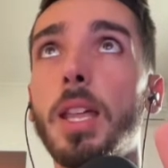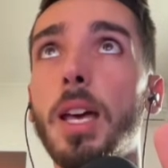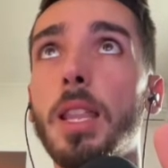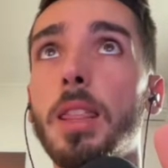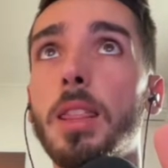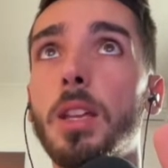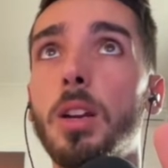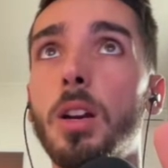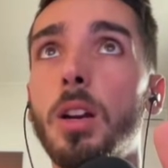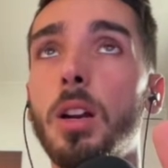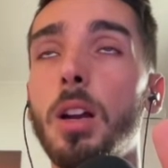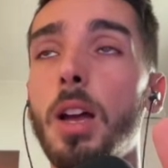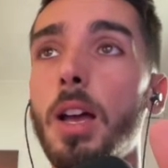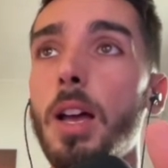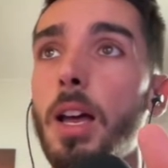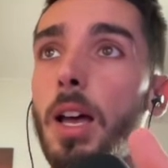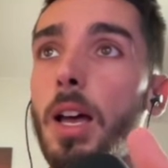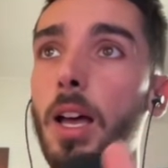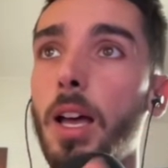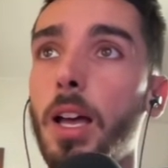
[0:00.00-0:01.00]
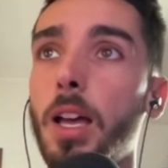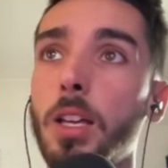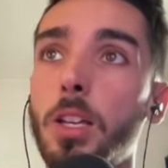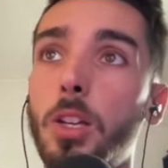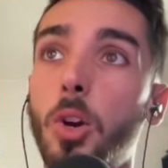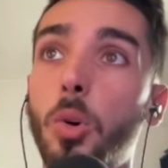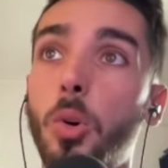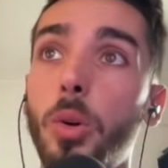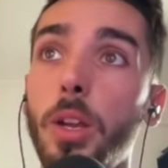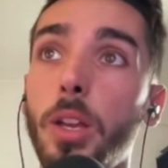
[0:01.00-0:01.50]
they're
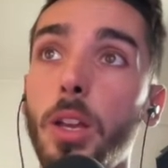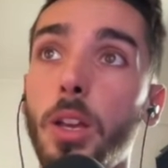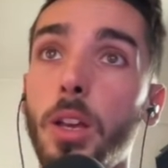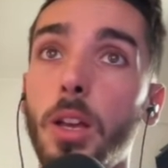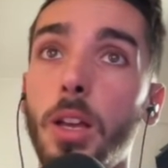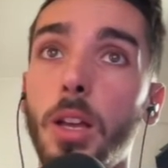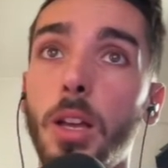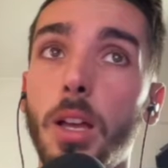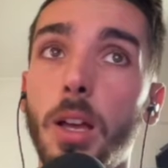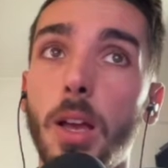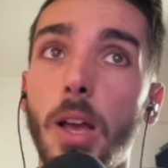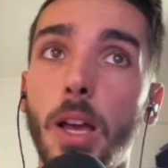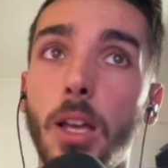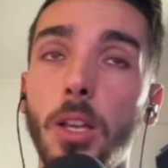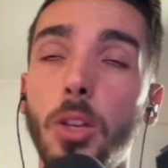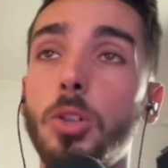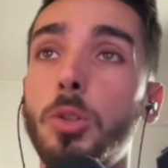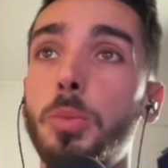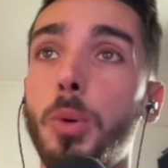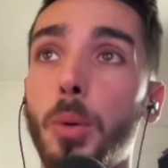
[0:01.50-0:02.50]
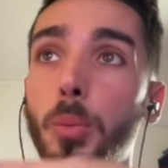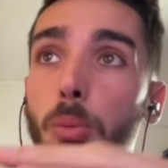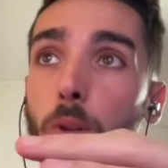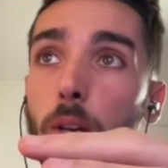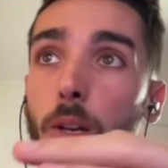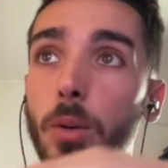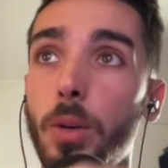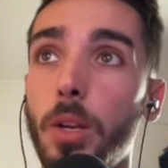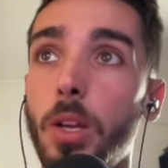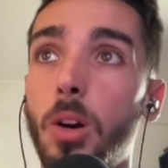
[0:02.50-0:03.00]
growing a huge
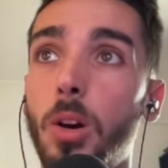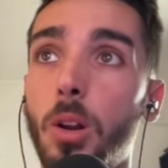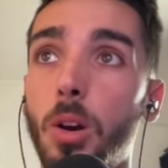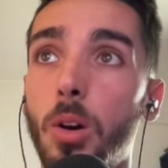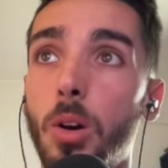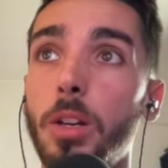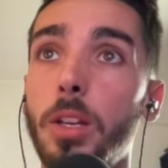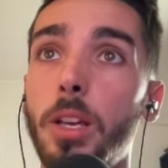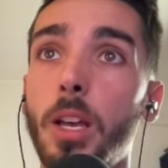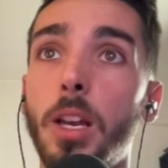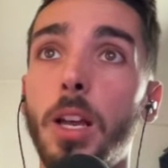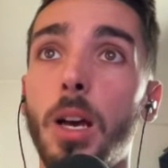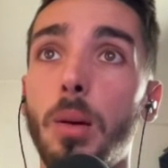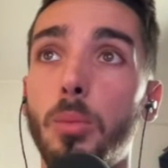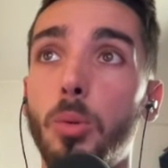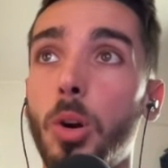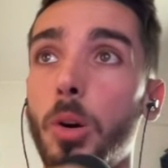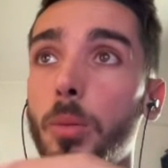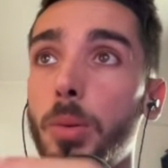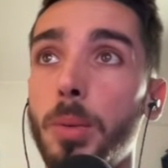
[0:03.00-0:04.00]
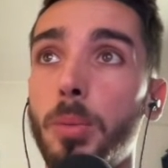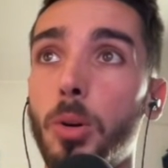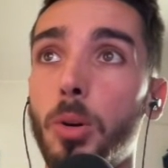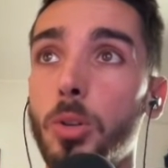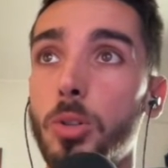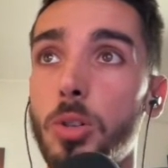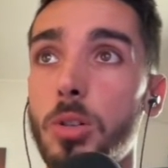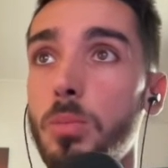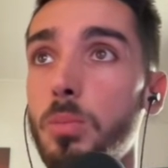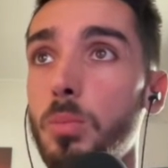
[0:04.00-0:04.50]
popularity on GitHub, where people are
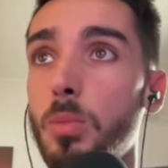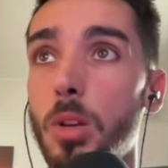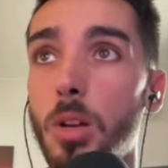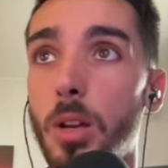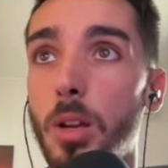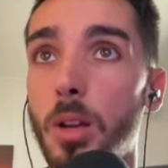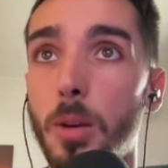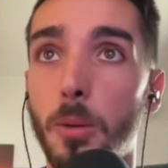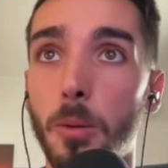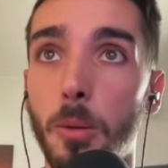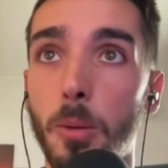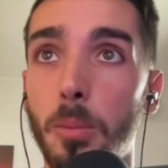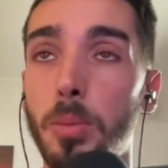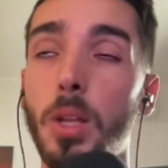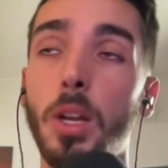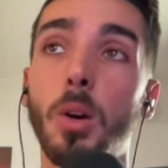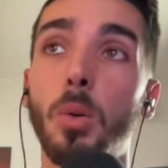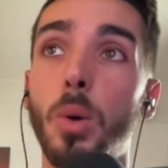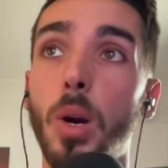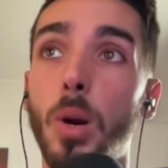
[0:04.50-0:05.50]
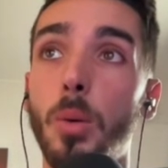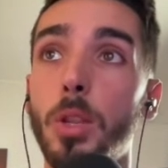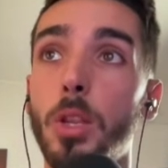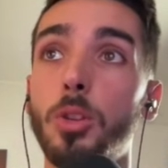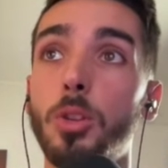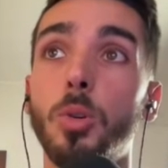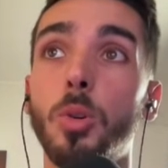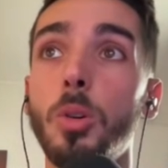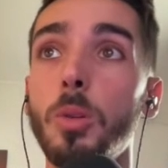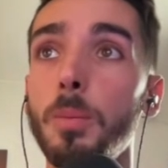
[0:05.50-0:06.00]
just playing around with a
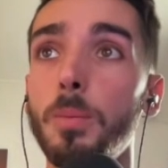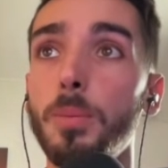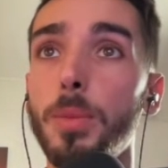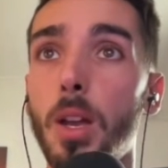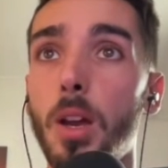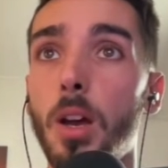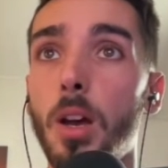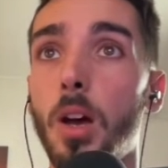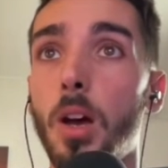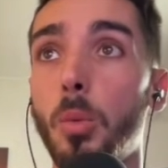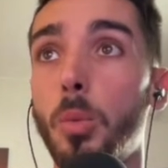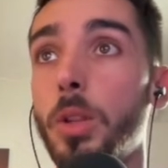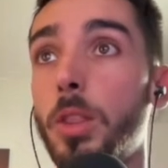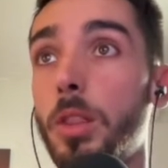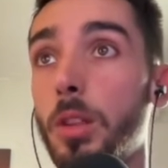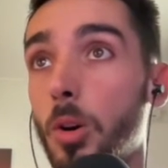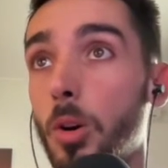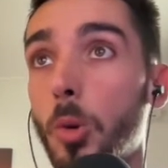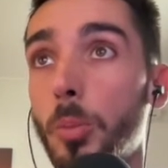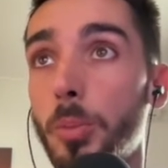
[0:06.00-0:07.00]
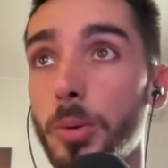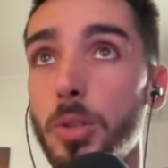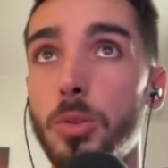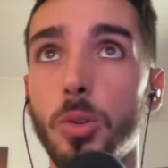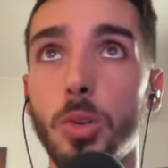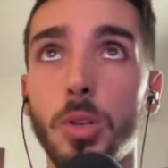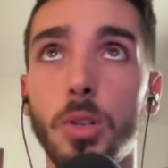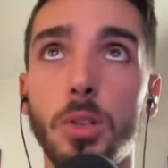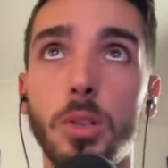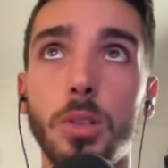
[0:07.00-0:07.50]
tool with an open
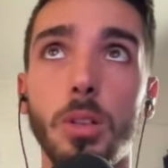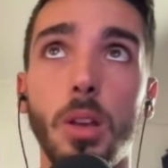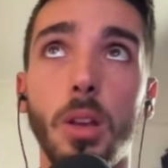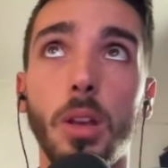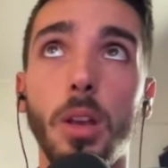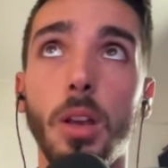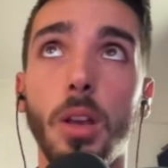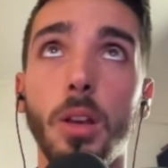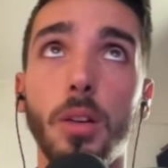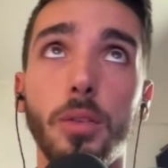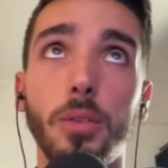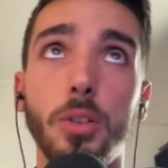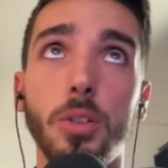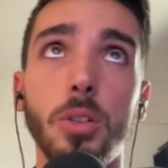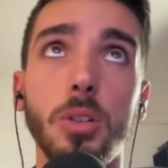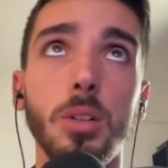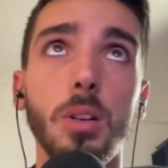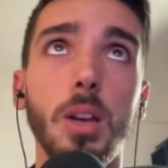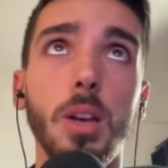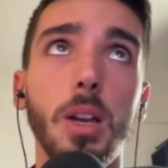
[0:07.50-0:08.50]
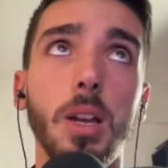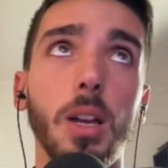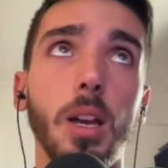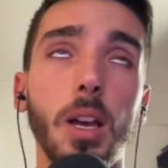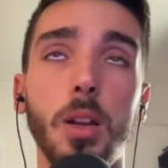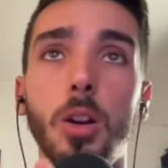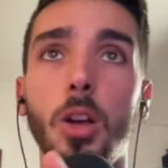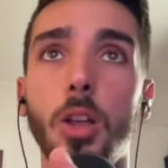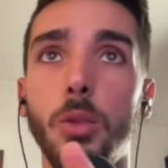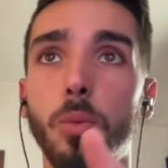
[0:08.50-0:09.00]
source version,
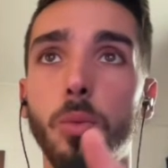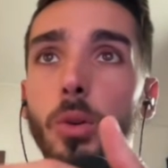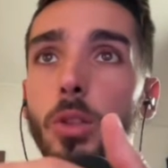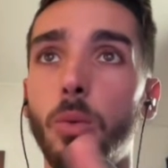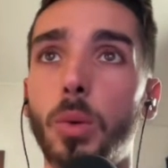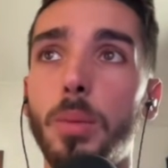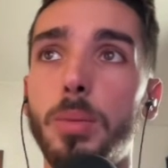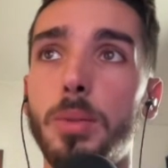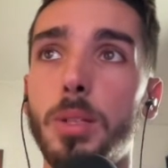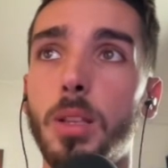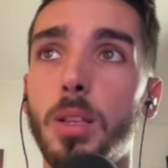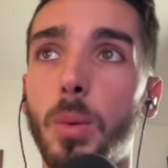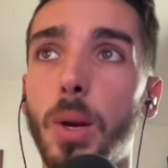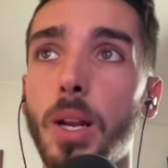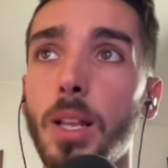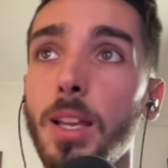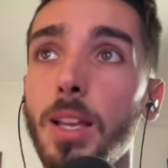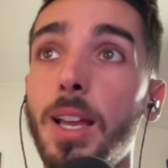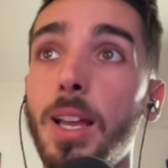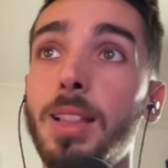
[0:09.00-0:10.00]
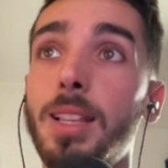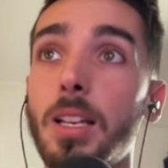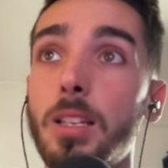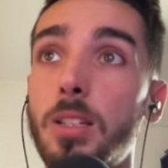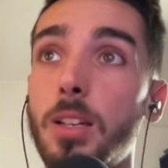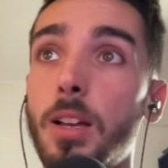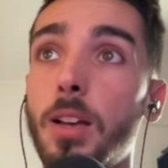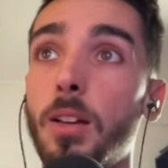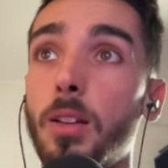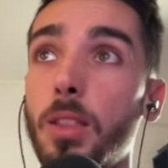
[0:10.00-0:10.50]
not with the website directly. And that's
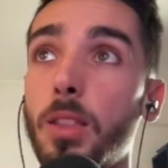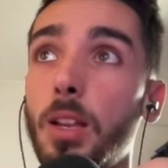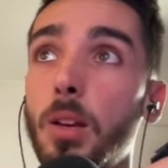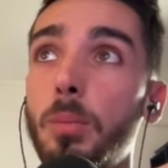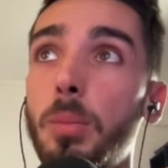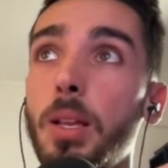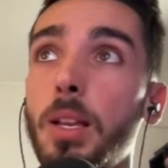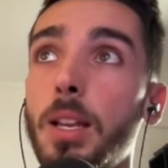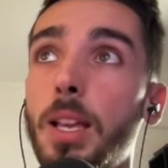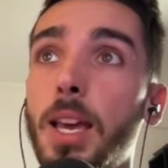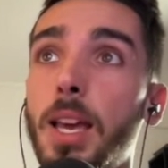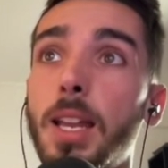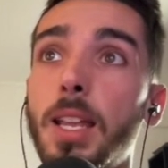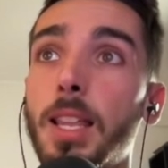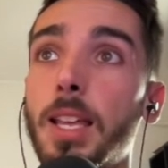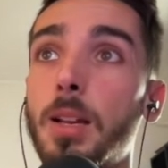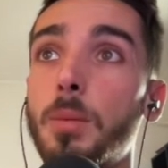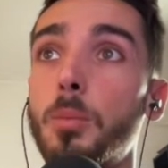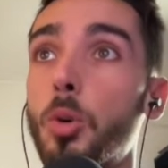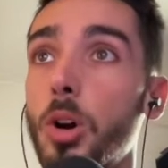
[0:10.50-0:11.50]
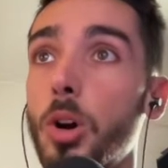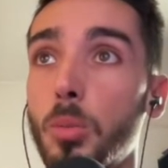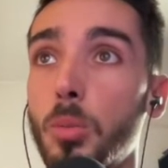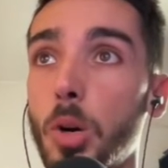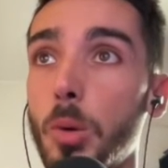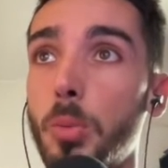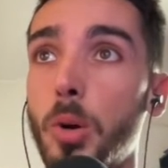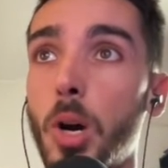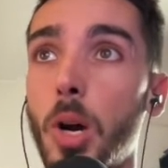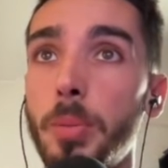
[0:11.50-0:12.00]
how they've been getting more and
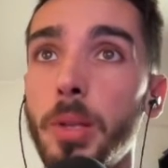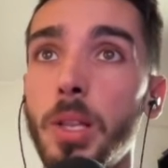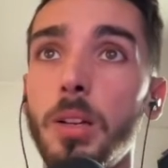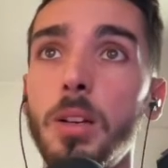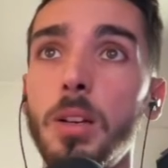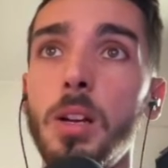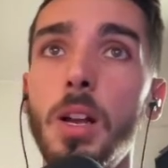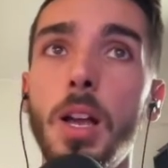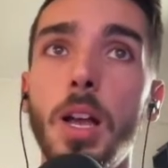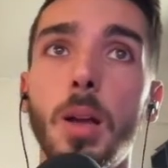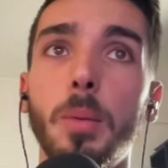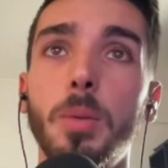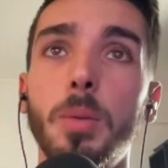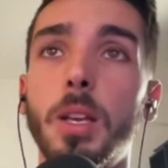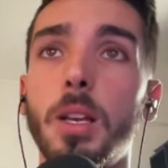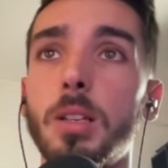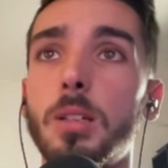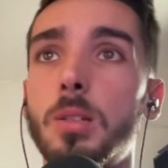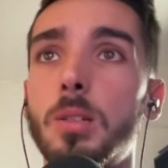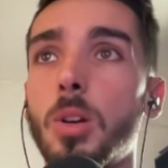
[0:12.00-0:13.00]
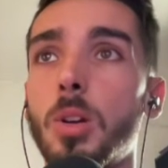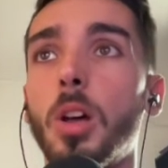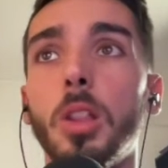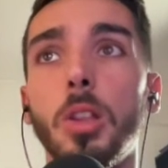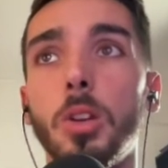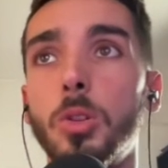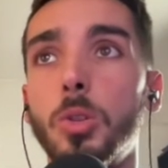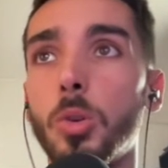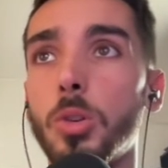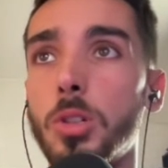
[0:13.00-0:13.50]
more popular, because
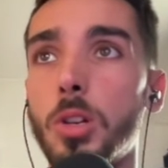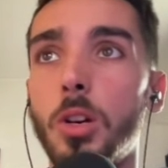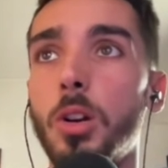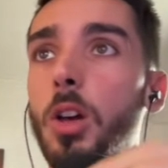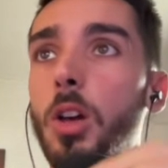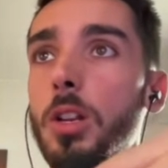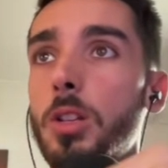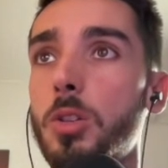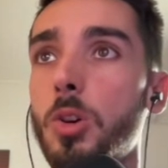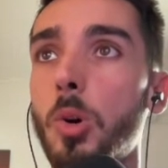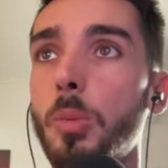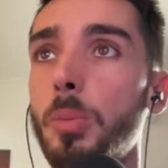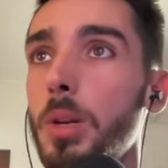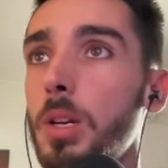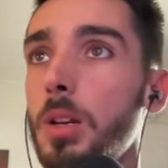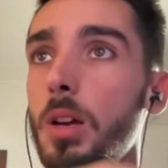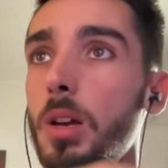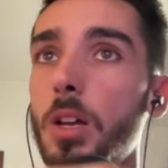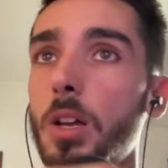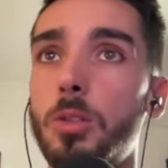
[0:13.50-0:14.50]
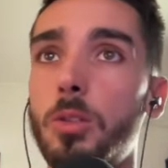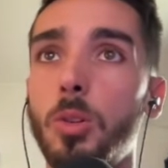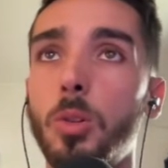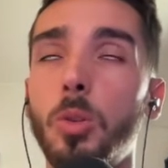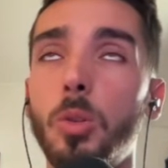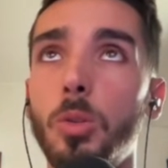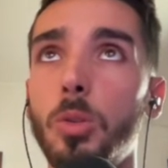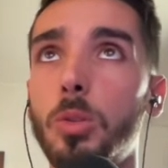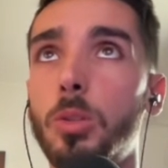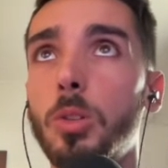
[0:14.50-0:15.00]
other tools are not as open
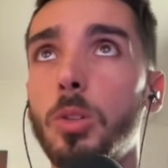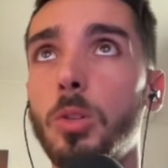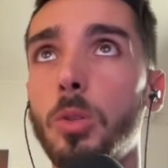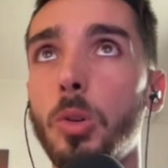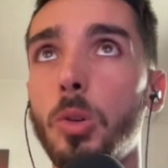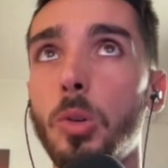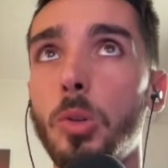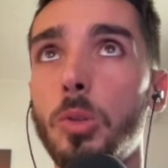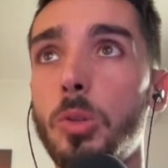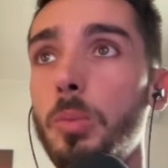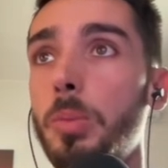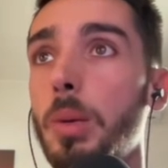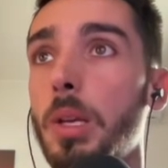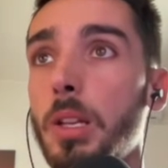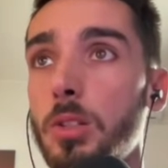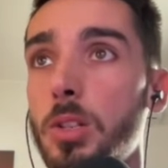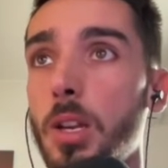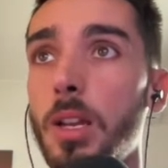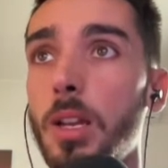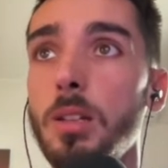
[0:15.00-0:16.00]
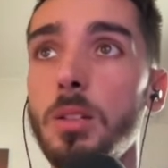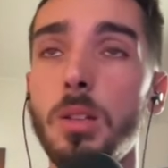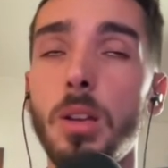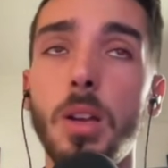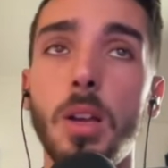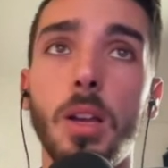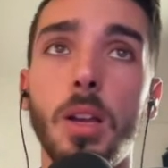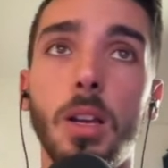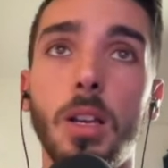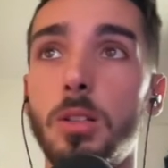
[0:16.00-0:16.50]
to being changed
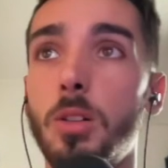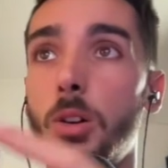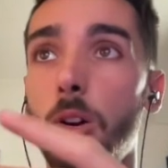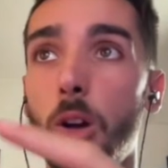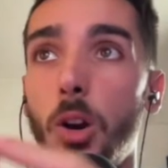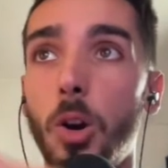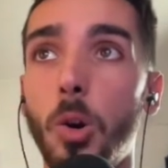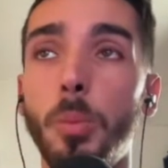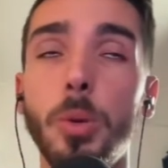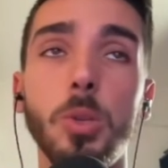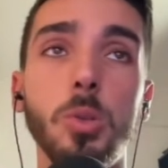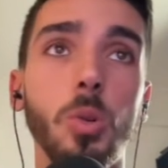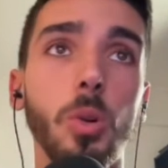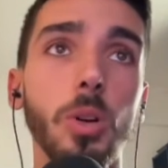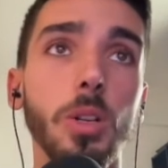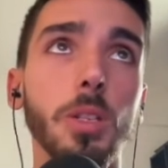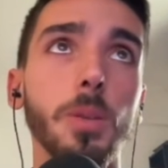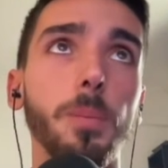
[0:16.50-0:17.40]
because they're not open source.